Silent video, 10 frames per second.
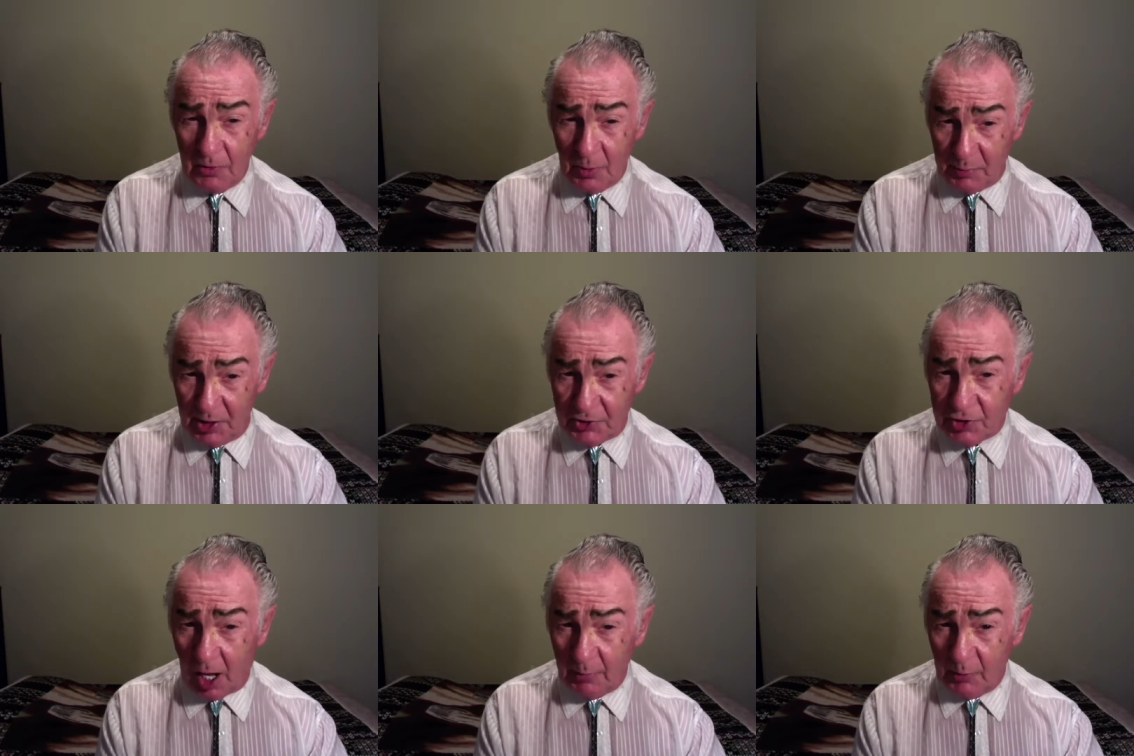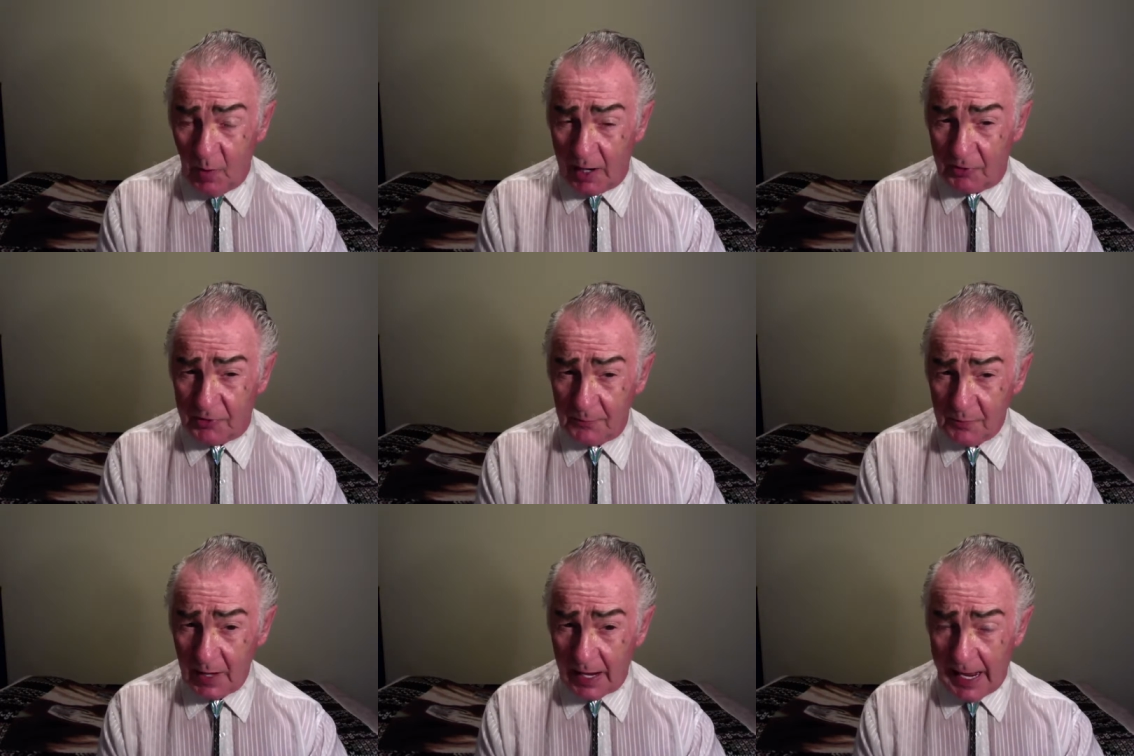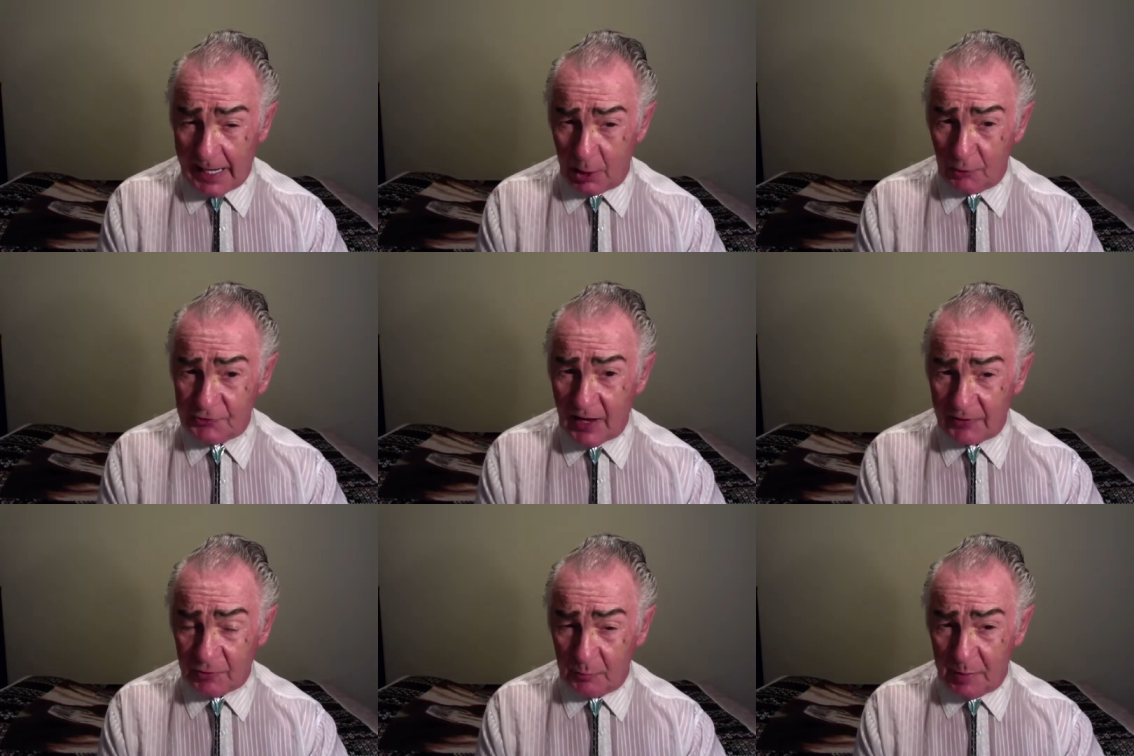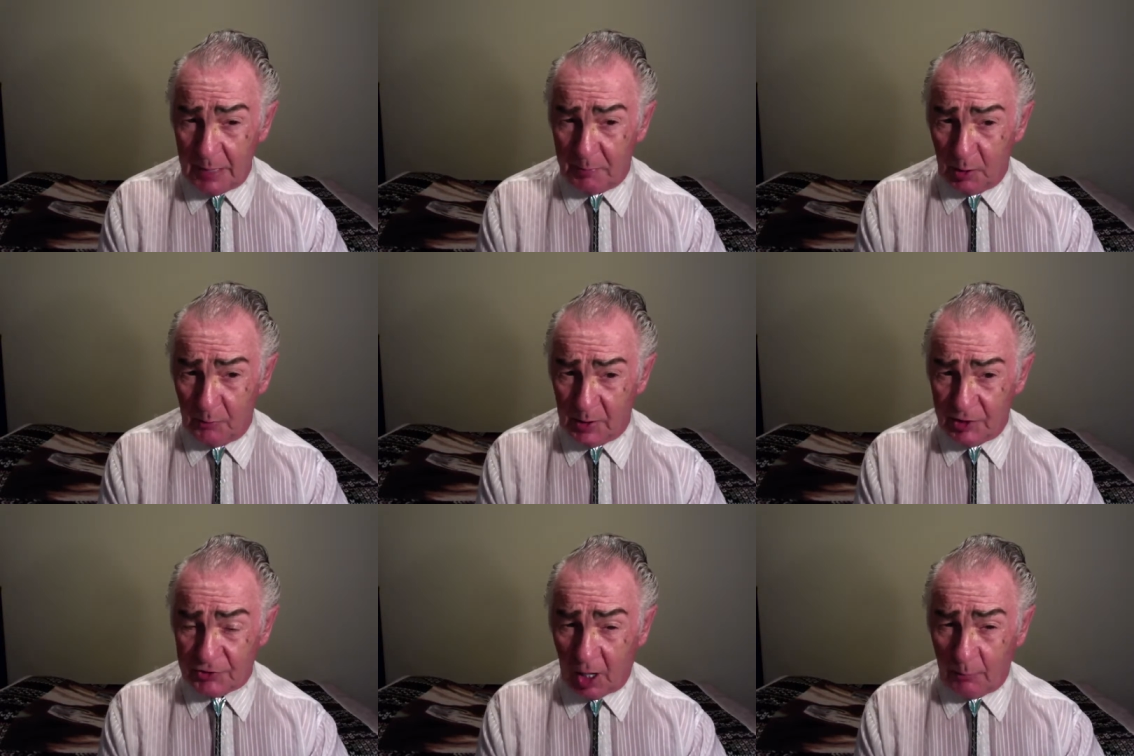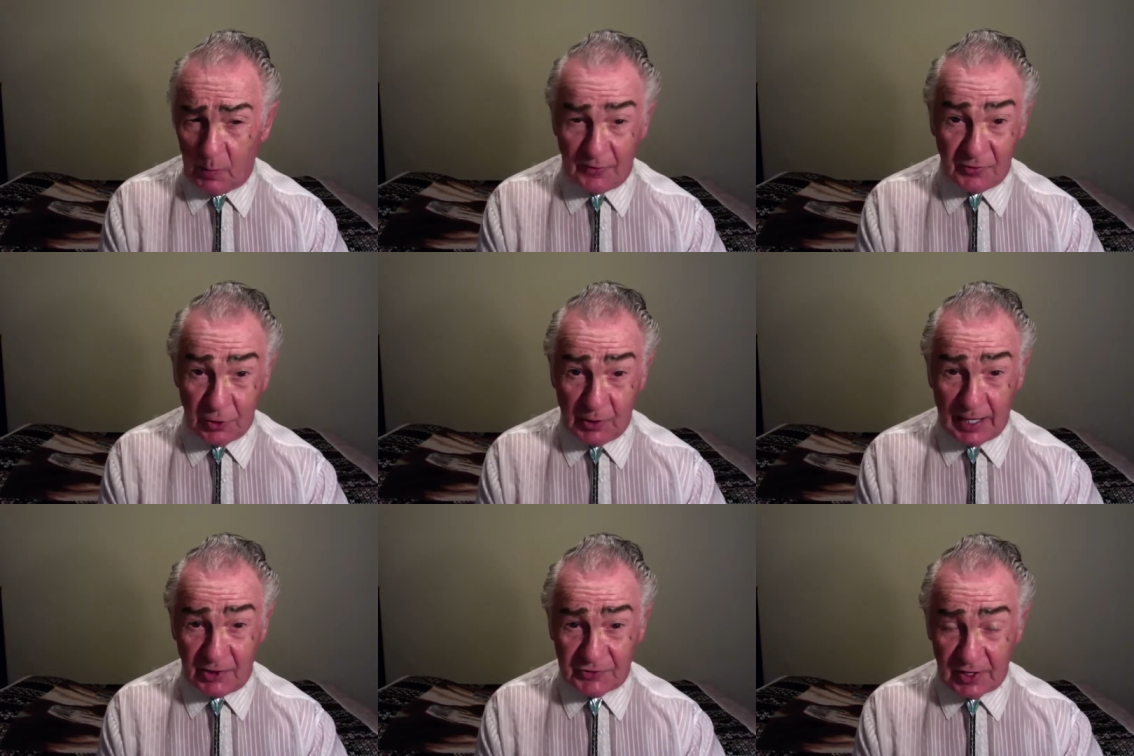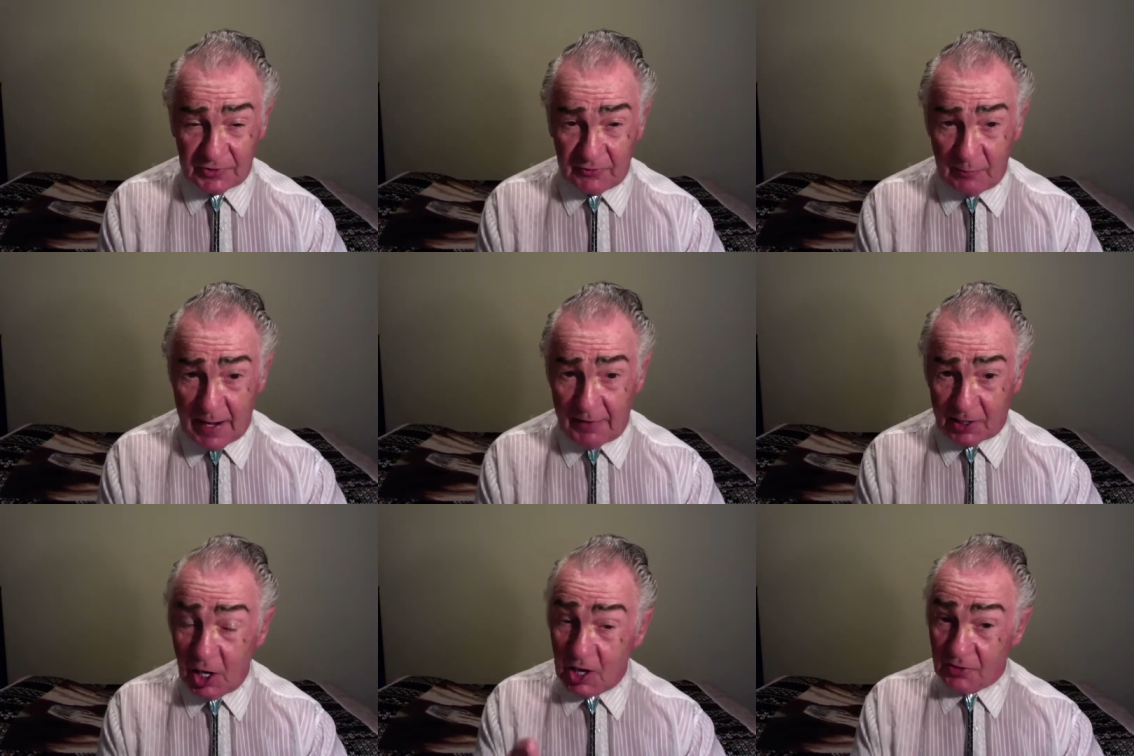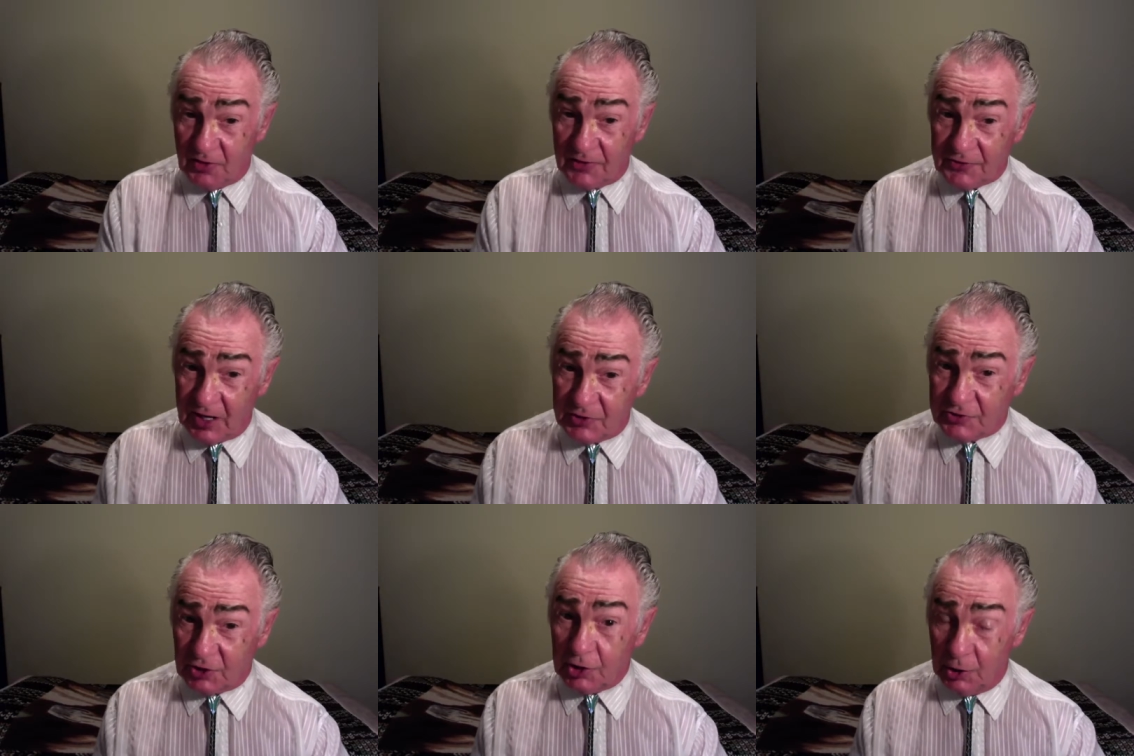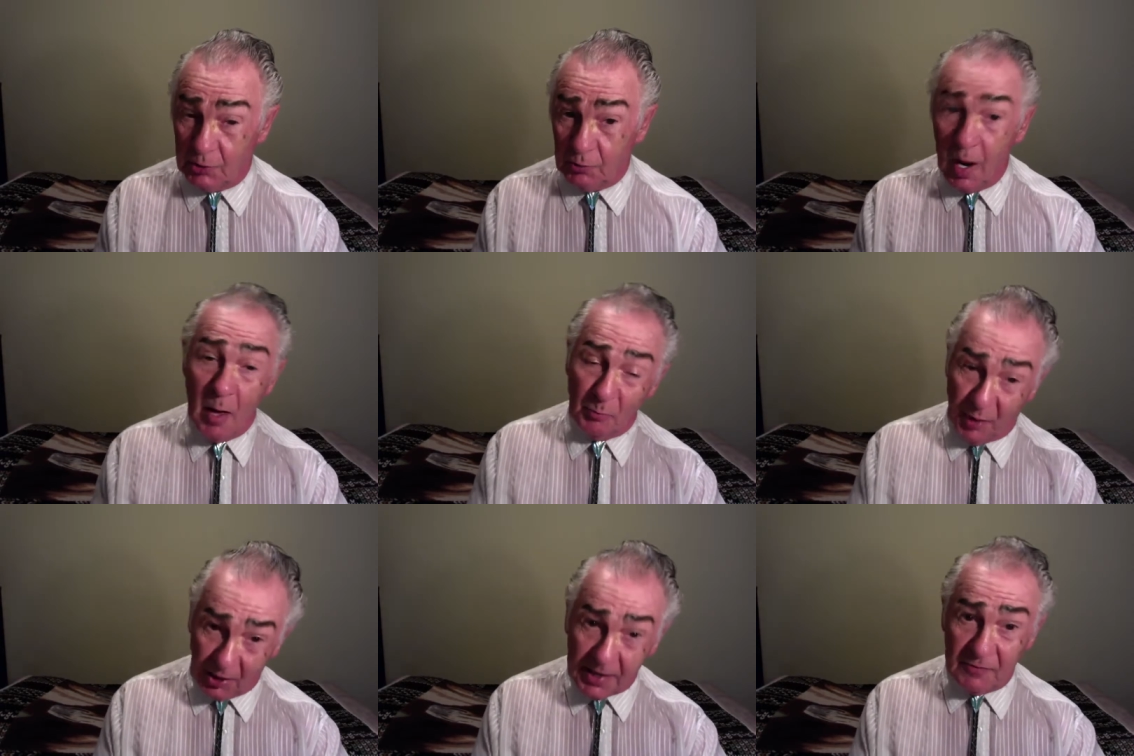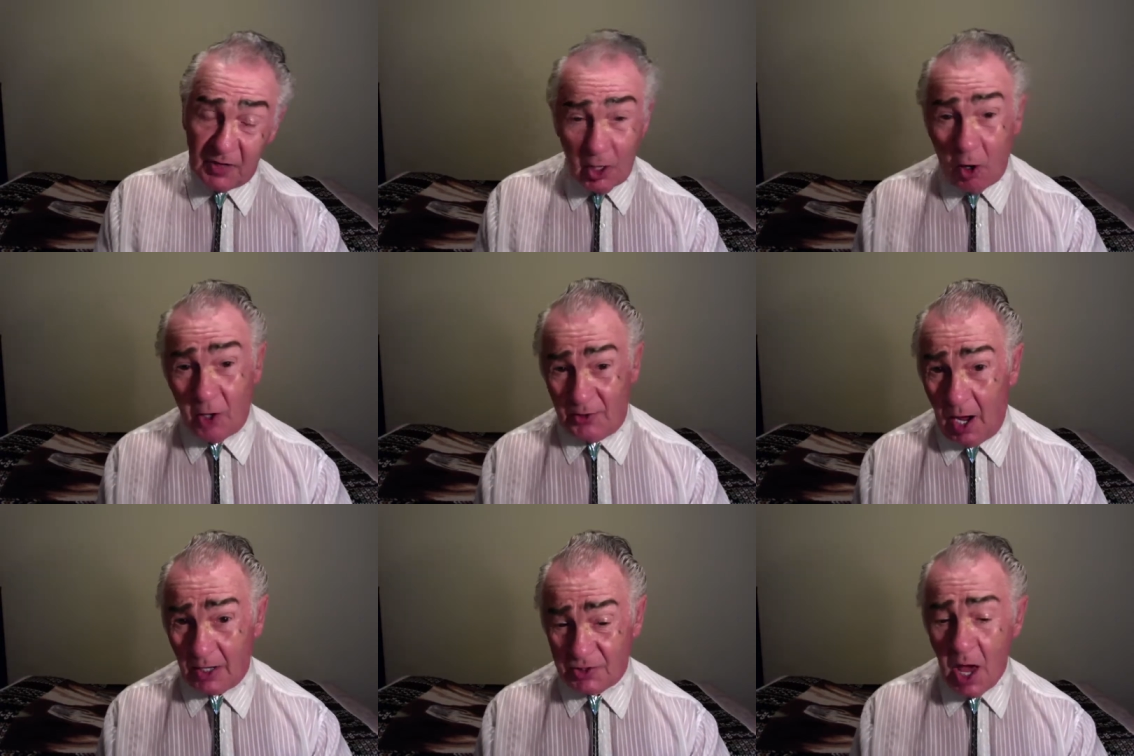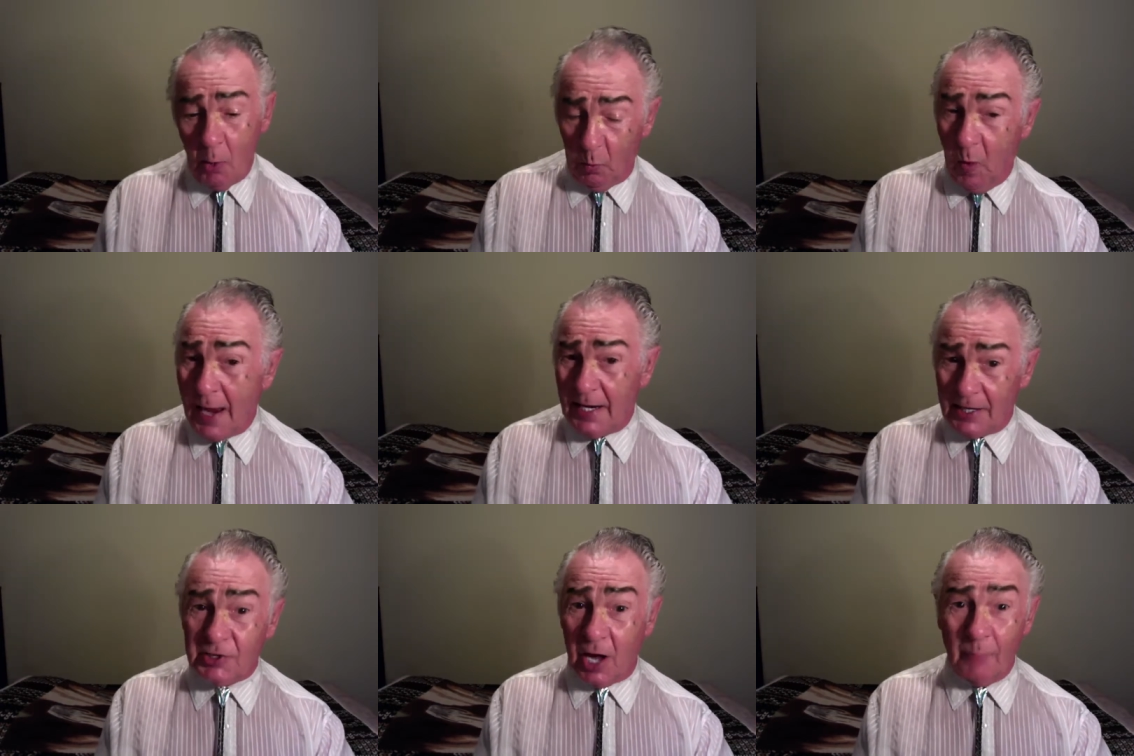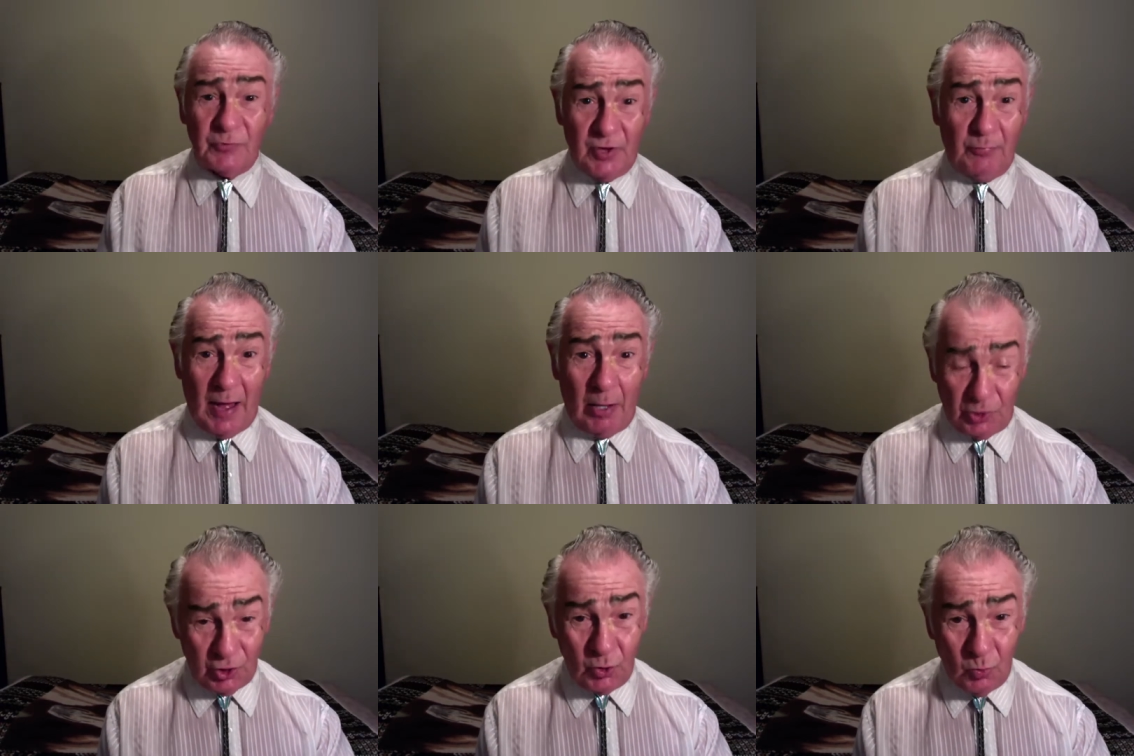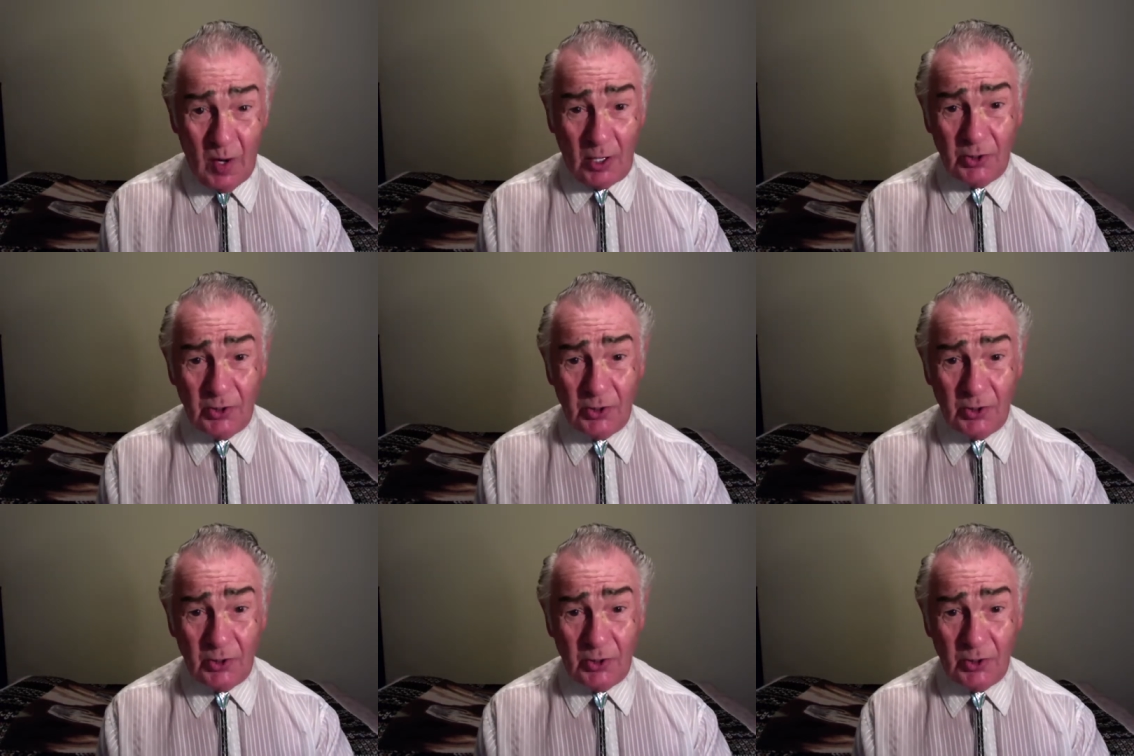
the British Commonwealth, Anglo Saxon people, the British Commonwealth, and United States of America. This is to you, believe it or not. When it comes about, you will